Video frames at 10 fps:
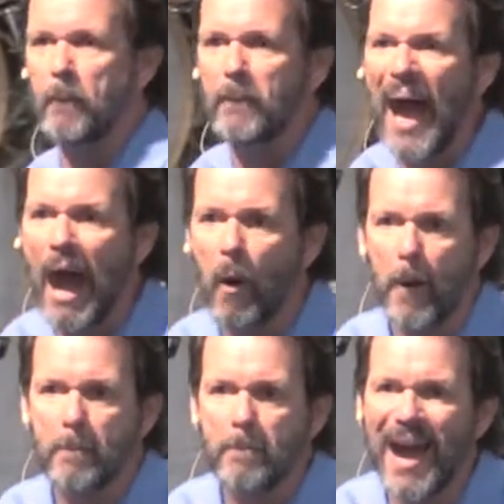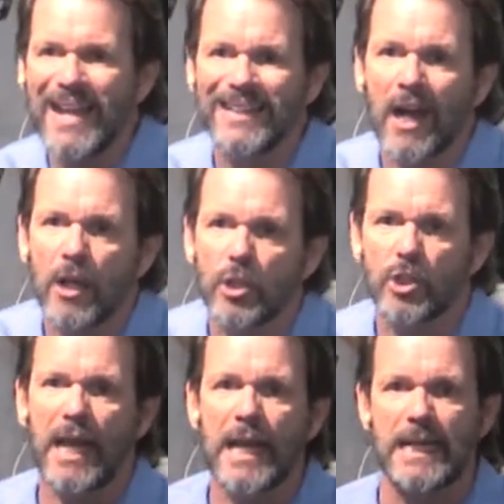and power and might and
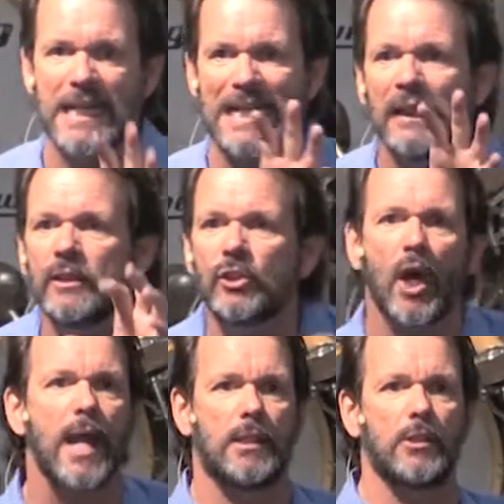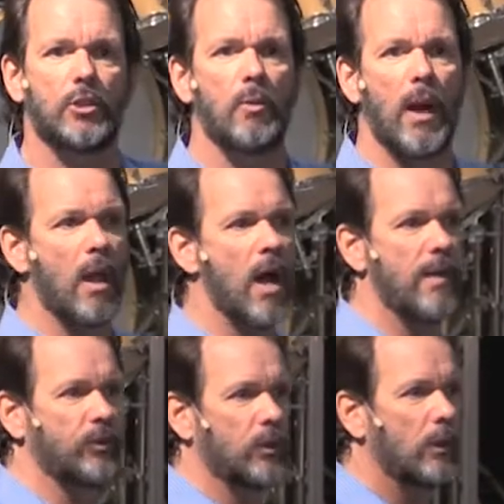understanding and insight into our
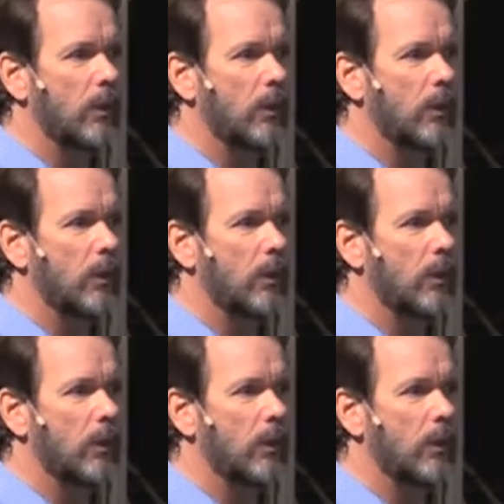lives